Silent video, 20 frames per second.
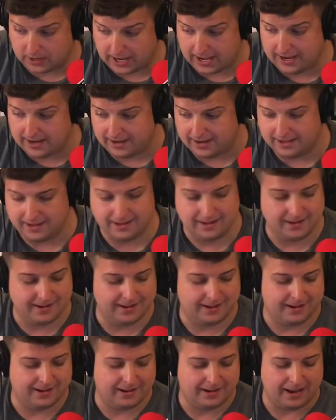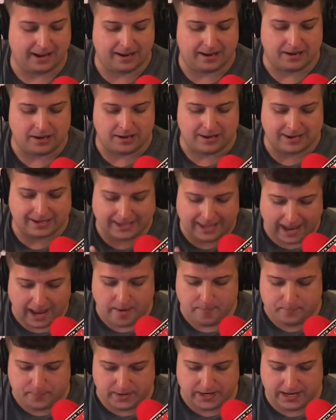Okay, you
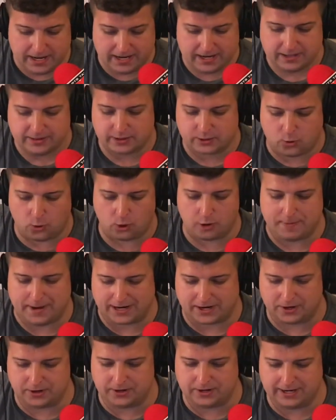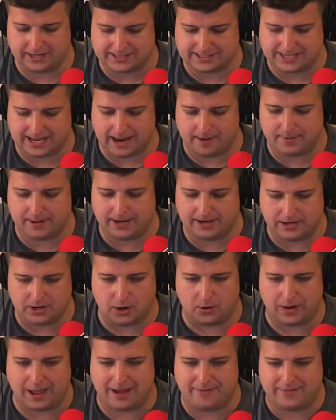can't be the quarterback under Nick Saban
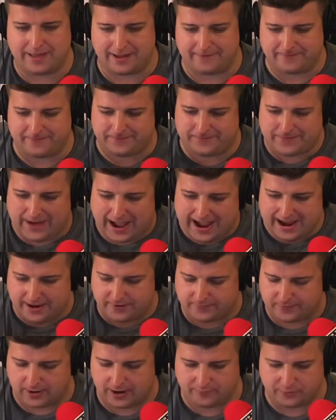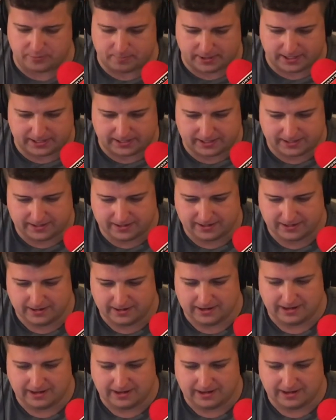and you don't have that fire for everybody.